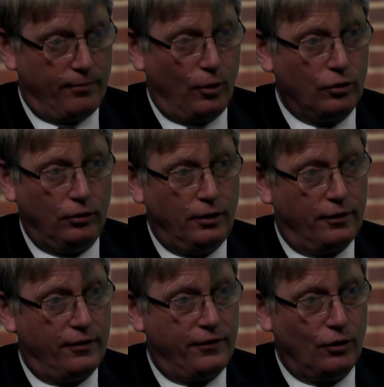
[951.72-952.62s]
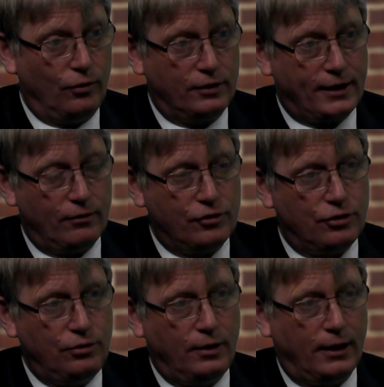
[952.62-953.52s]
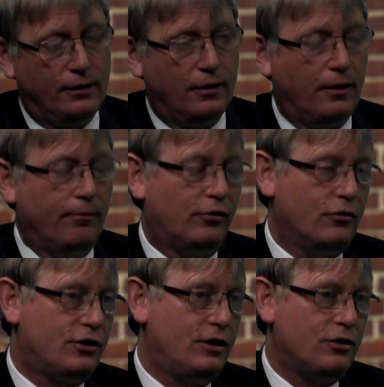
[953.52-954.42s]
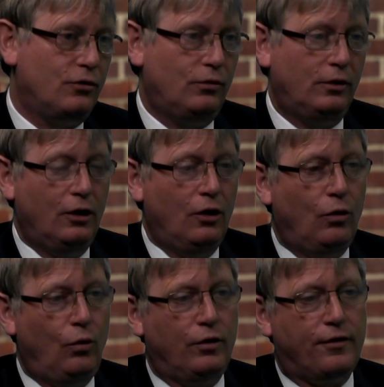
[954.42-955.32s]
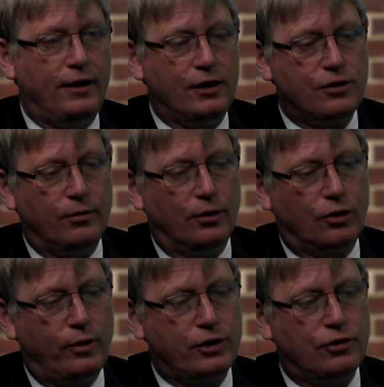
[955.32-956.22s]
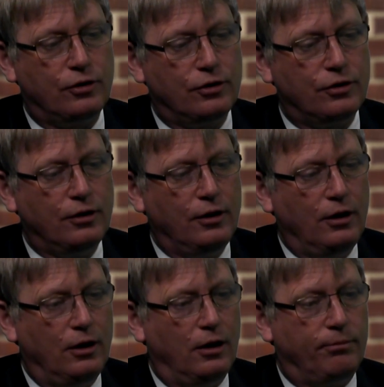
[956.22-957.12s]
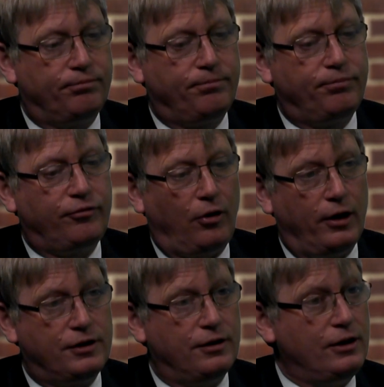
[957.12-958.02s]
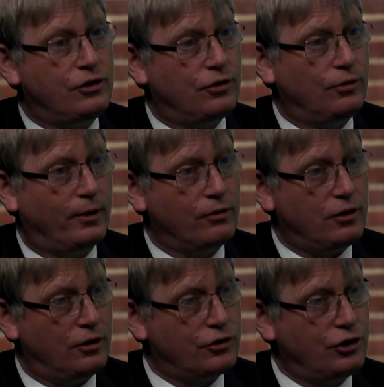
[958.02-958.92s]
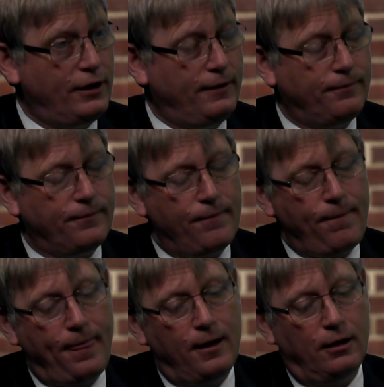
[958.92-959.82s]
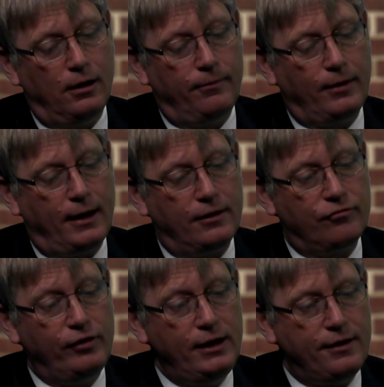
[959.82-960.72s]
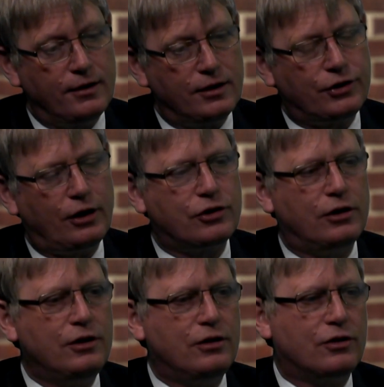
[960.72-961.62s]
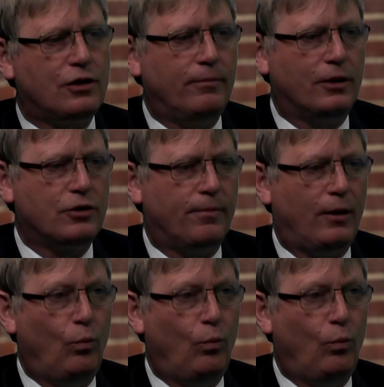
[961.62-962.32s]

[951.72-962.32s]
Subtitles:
model and of the oil down to and porosities and all the things that were questioned prior to these two wells last year. And really the discussion isn't so much about